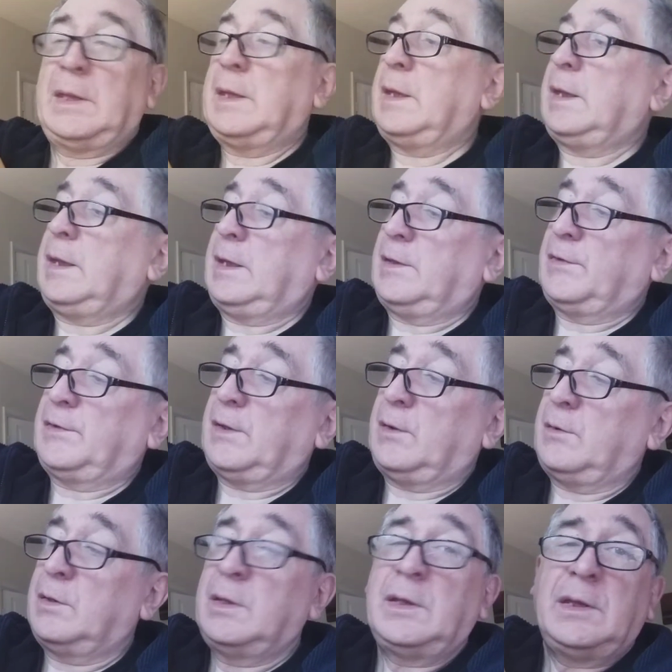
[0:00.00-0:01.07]
here.
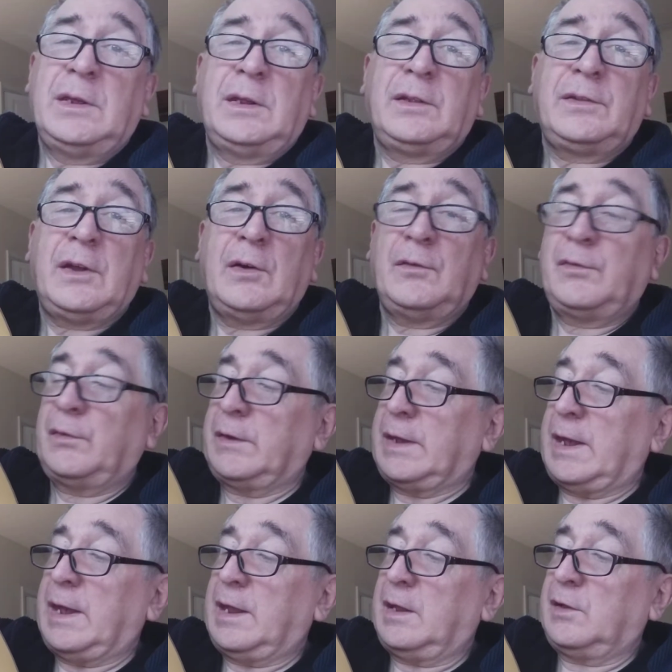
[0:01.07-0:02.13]
So don't
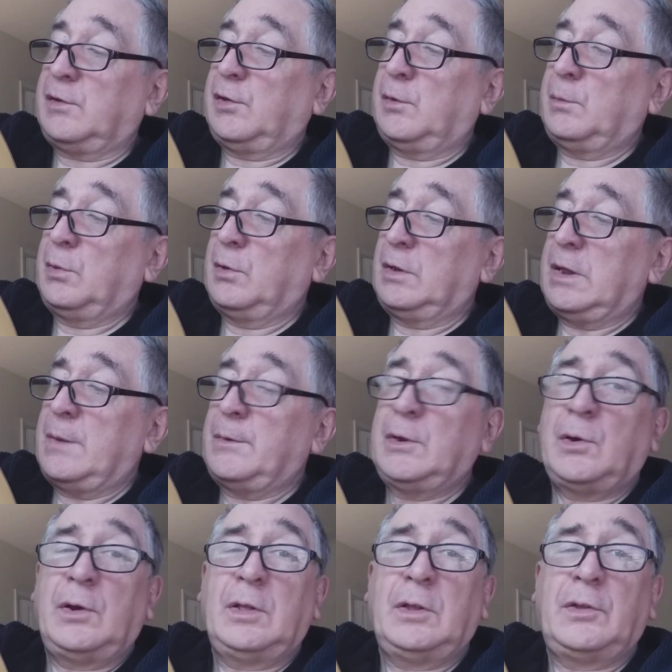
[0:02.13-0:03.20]
forget to put lemon
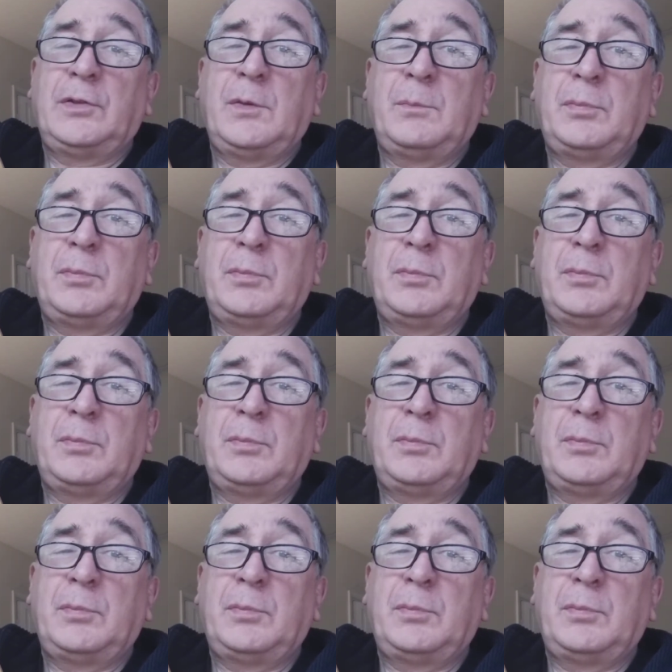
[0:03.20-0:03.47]
oil on the